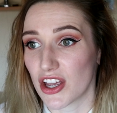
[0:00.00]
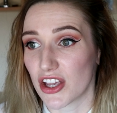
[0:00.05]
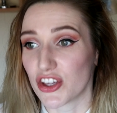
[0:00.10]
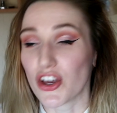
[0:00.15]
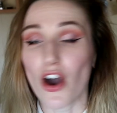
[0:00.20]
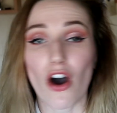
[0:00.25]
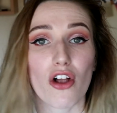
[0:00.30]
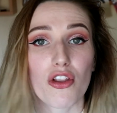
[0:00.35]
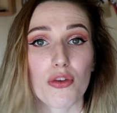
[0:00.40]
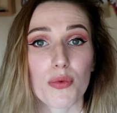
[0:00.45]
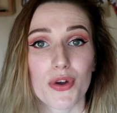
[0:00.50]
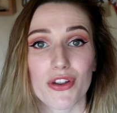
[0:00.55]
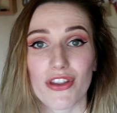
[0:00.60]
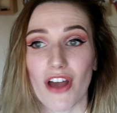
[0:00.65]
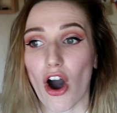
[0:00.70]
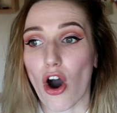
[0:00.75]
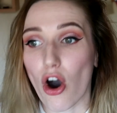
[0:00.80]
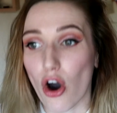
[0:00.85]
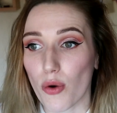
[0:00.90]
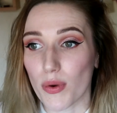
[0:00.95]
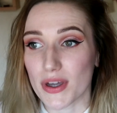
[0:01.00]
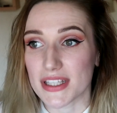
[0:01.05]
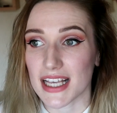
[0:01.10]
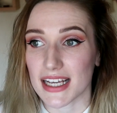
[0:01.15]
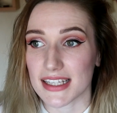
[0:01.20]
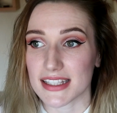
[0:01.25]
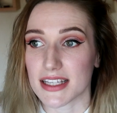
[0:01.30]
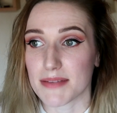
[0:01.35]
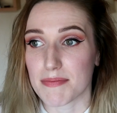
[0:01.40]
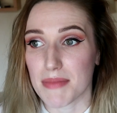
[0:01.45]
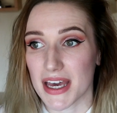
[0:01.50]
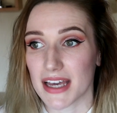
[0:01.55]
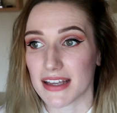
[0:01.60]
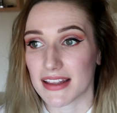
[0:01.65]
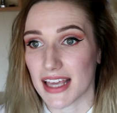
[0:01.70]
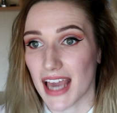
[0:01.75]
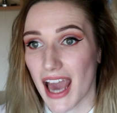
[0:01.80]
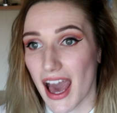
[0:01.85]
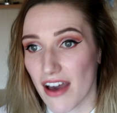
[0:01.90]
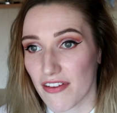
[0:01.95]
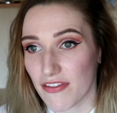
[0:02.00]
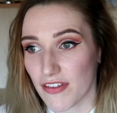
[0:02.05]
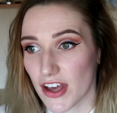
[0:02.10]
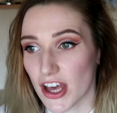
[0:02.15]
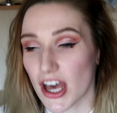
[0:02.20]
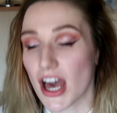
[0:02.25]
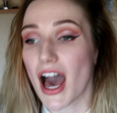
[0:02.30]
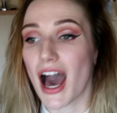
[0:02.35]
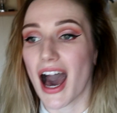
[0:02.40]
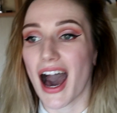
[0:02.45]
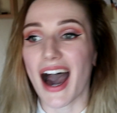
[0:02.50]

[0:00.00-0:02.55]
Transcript: you're the one that always has to make the effort.